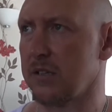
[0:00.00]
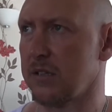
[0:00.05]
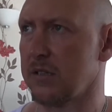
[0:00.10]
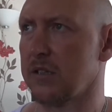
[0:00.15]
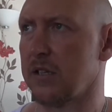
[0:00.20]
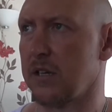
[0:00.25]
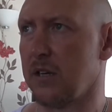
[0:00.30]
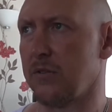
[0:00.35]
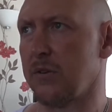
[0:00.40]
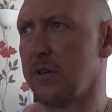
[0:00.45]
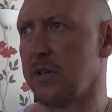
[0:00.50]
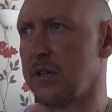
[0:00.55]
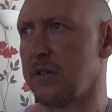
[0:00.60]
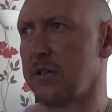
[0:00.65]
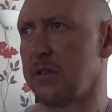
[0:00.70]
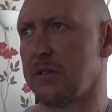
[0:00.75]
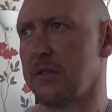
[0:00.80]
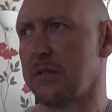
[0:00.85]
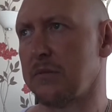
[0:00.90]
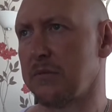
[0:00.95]
You know,
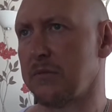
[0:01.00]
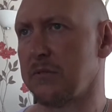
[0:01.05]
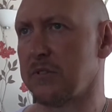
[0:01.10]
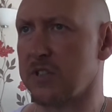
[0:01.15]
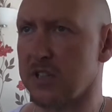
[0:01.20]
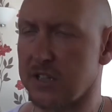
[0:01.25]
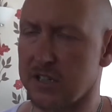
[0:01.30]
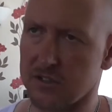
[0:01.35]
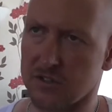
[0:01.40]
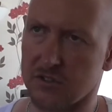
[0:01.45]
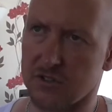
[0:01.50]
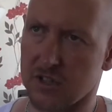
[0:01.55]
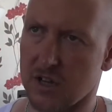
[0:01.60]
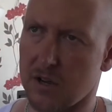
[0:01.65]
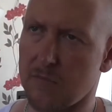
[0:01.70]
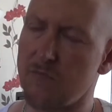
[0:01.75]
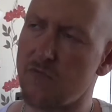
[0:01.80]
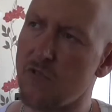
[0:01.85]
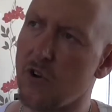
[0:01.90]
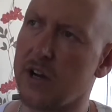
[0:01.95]
the tinnitus has
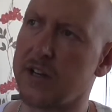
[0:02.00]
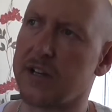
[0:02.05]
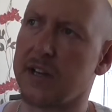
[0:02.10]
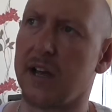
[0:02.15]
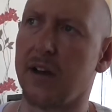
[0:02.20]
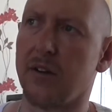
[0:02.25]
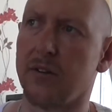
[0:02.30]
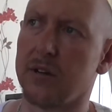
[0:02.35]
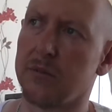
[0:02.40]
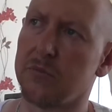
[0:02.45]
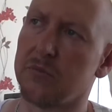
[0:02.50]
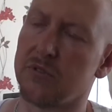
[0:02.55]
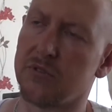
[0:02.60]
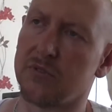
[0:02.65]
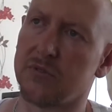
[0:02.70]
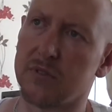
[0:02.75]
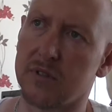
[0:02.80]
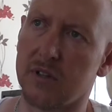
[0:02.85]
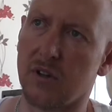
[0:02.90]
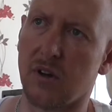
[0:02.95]
come right down. It
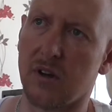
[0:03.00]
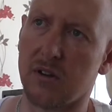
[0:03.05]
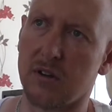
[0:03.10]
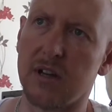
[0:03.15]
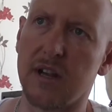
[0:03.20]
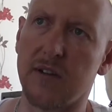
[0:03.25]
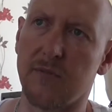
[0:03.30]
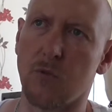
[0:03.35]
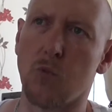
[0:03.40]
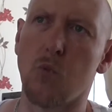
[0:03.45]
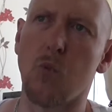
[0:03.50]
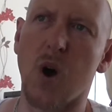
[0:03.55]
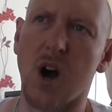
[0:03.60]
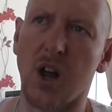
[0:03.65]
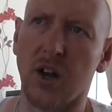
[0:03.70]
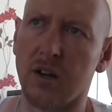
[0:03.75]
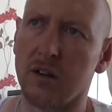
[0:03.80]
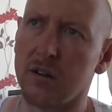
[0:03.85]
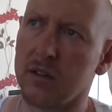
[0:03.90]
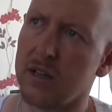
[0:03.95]
was like level
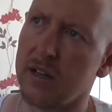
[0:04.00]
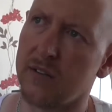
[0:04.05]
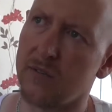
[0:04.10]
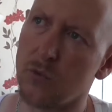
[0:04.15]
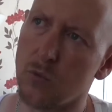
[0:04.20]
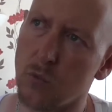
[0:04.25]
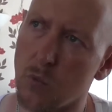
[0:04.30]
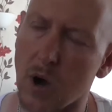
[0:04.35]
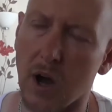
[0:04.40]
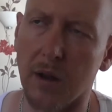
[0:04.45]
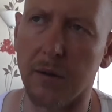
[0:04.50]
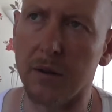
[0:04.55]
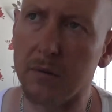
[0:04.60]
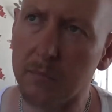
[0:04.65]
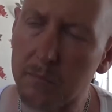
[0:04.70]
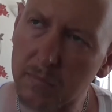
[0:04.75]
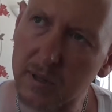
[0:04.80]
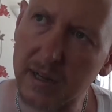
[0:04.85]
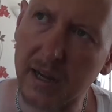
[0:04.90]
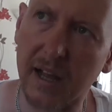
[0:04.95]
1
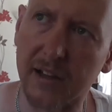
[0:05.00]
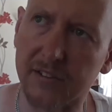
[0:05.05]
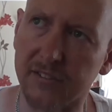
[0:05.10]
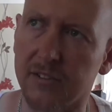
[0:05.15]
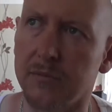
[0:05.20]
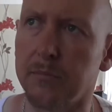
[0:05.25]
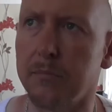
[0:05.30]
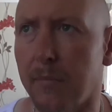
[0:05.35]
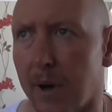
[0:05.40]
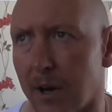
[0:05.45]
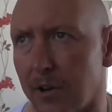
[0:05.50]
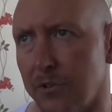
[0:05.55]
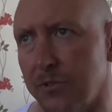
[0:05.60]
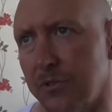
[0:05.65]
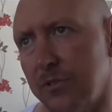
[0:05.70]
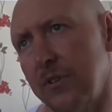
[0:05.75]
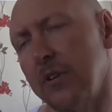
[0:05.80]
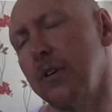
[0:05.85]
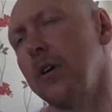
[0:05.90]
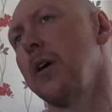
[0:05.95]
plus at
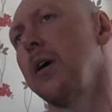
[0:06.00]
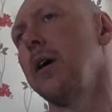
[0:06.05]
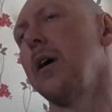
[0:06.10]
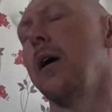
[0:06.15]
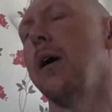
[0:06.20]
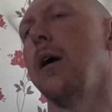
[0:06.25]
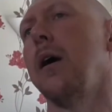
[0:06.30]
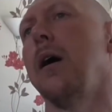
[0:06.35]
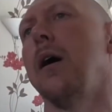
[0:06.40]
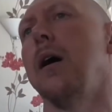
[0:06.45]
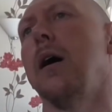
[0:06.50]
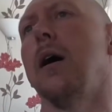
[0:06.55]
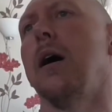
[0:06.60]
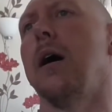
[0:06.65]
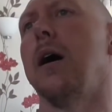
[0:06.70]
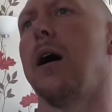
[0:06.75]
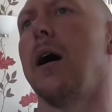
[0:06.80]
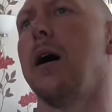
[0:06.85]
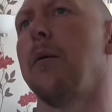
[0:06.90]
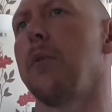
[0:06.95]
most.
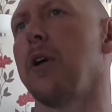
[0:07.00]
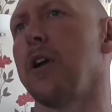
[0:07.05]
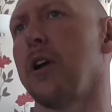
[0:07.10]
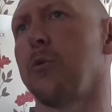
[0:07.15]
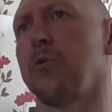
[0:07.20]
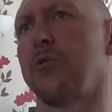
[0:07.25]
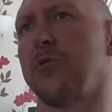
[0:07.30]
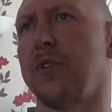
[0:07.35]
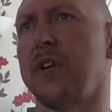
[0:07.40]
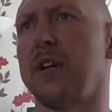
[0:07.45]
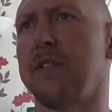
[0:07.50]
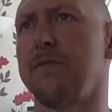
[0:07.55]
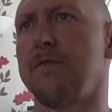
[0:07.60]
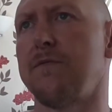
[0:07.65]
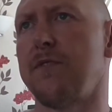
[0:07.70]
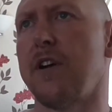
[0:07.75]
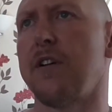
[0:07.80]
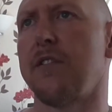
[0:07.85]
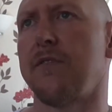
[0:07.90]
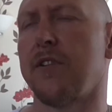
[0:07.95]
And I was feeling
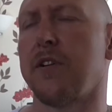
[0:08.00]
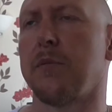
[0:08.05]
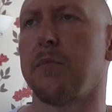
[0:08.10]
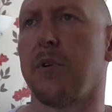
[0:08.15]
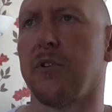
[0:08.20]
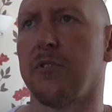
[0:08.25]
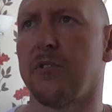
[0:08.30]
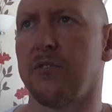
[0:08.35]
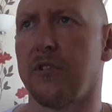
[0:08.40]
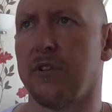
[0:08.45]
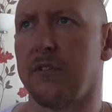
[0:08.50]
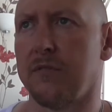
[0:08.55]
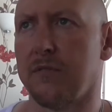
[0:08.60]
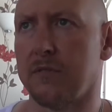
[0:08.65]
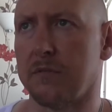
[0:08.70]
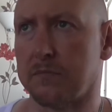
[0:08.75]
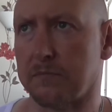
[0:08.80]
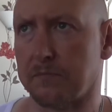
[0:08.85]
very, very positive.